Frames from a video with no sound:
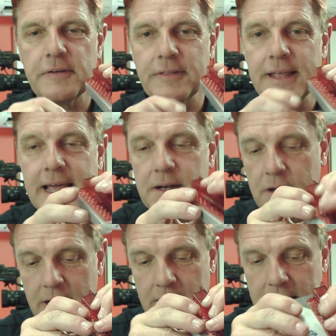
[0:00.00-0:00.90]
And then
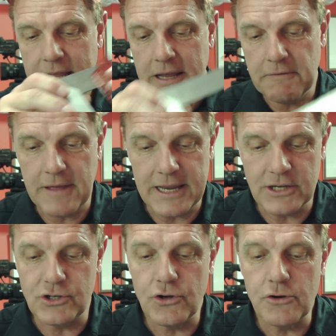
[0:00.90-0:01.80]
if they
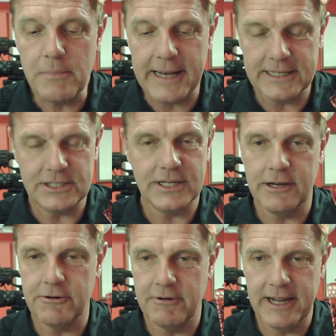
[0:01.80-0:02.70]
do manage to
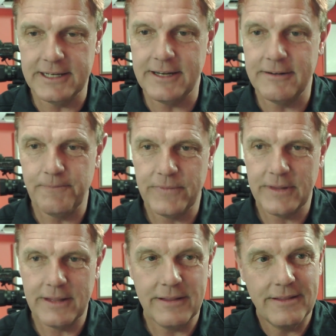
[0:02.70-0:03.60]
get around it,
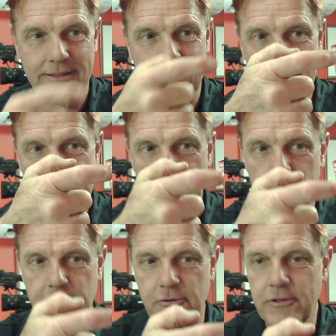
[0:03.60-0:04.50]
they fall
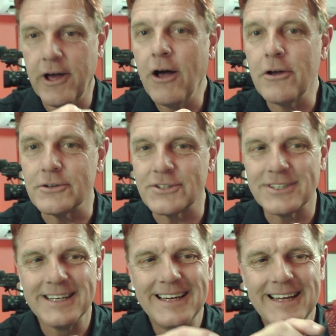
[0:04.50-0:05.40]
through the
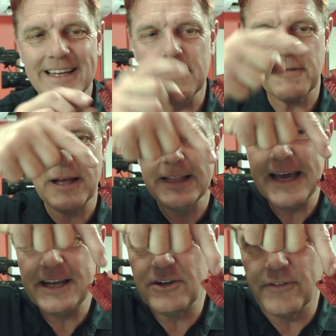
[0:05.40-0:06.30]
holes. If they
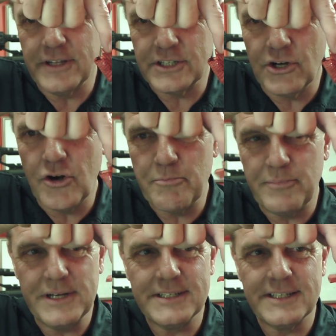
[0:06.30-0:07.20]
land on the top,
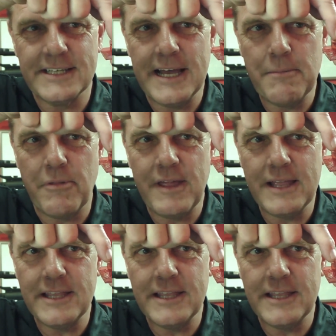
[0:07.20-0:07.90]
it's the same thing.